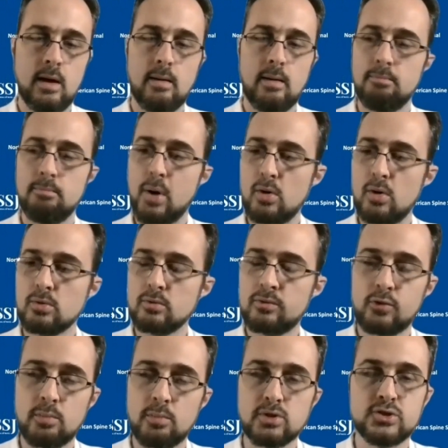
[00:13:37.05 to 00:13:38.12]
uh, bone
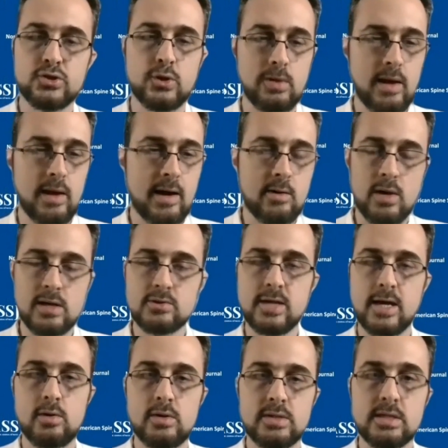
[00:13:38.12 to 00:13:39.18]
for posterior lateral as
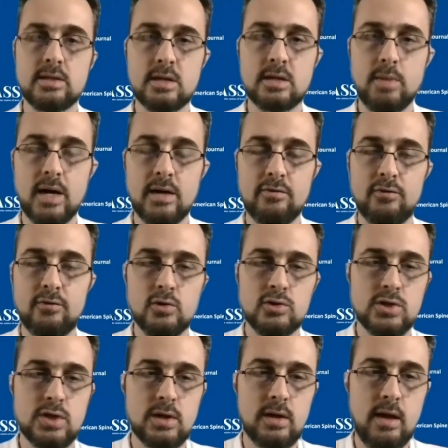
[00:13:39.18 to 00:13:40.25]
well as interbody
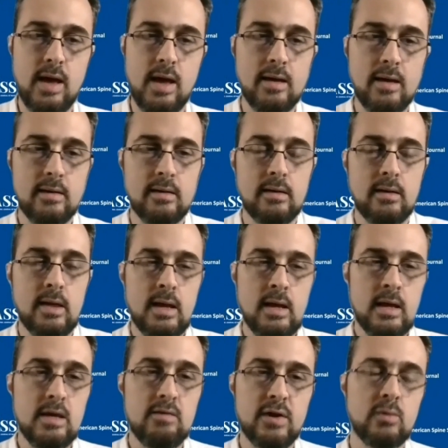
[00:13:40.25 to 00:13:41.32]
fusion. And
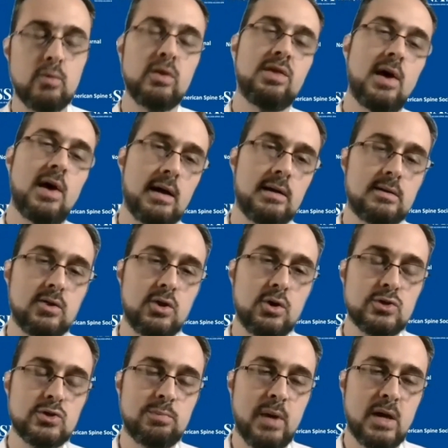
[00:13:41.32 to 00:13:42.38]
even with that,
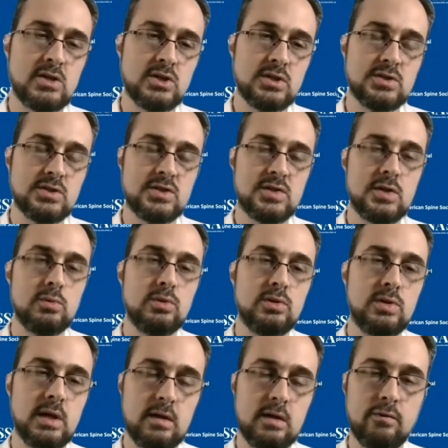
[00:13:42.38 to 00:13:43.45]
those patients still
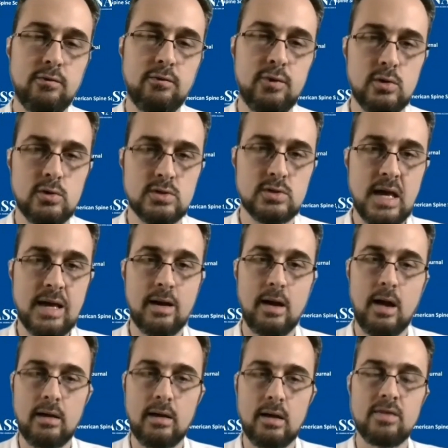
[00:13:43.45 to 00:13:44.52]
didn't fuse.
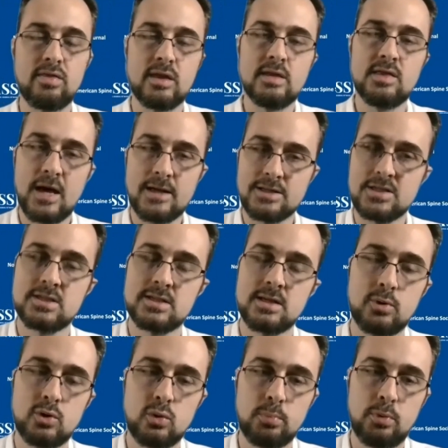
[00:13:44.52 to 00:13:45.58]
And I, I think that's
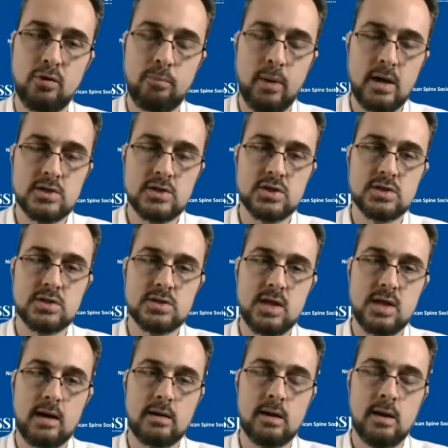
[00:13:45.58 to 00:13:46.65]
a subgroup of patients
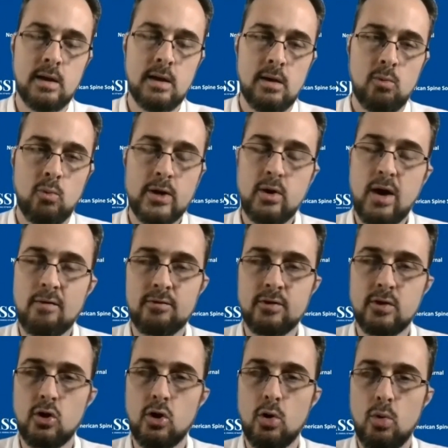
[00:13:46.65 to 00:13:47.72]
that when you have
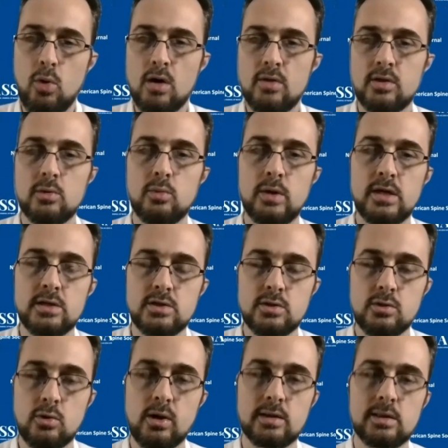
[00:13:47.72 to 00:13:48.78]
no other
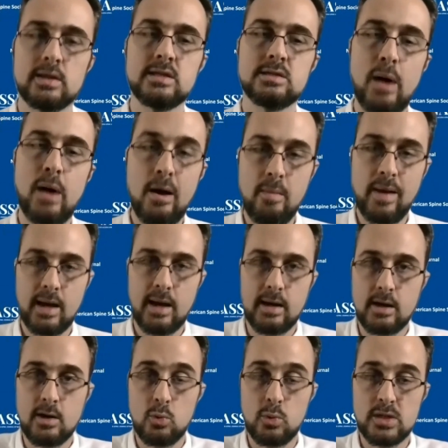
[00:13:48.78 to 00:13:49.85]
reason, or at least
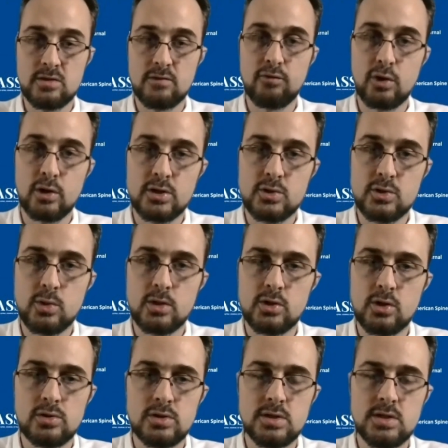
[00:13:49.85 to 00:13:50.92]
biomechanical reason for the
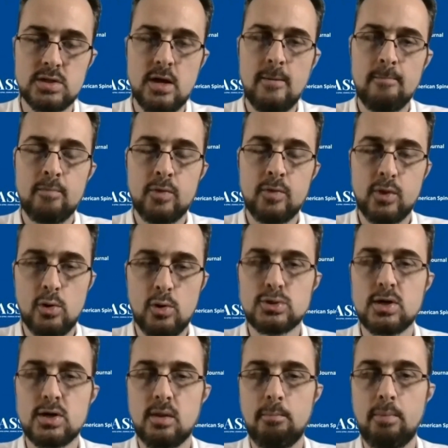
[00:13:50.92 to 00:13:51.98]
steroid
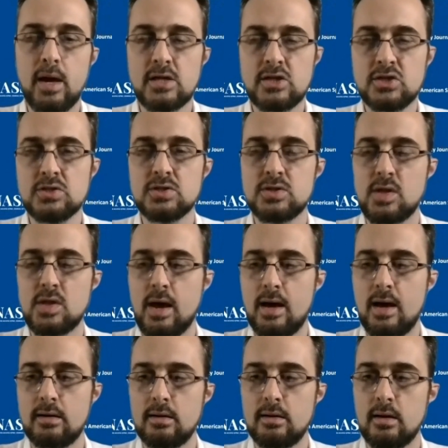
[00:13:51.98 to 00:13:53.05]
those are the patients
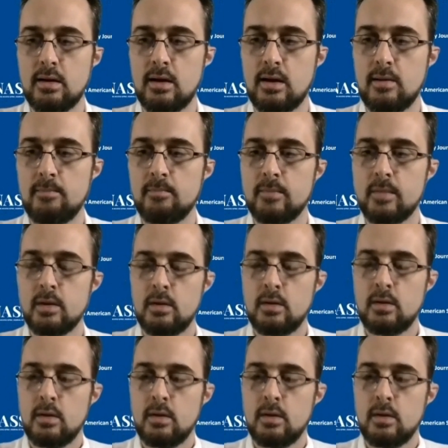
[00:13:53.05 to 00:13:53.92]
that um,